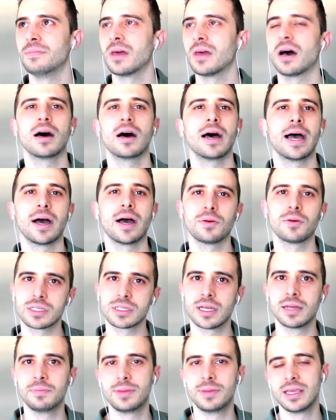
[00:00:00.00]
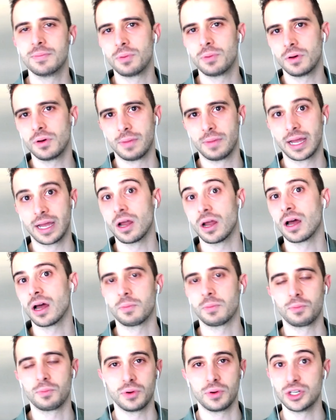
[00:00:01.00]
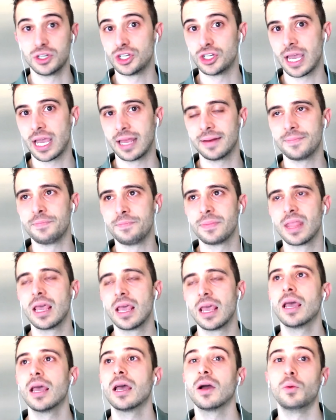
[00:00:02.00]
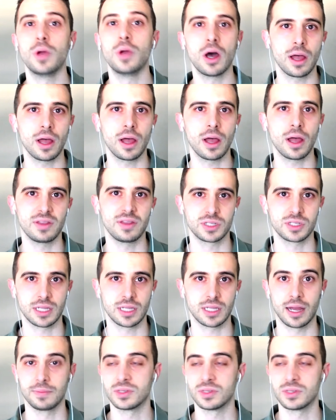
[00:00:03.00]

outside people might not appreciate. We all have those times.